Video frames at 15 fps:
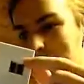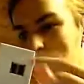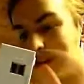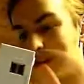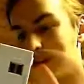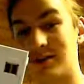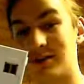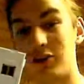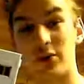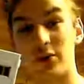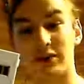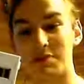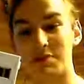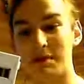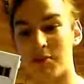are the
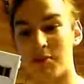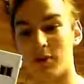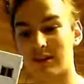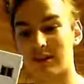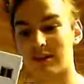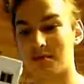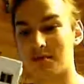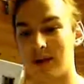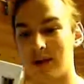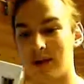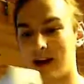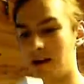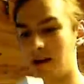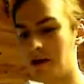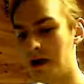USB ports at the
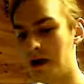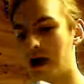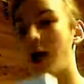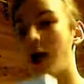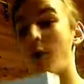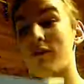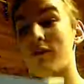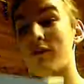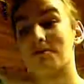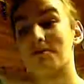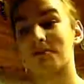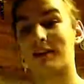back. However,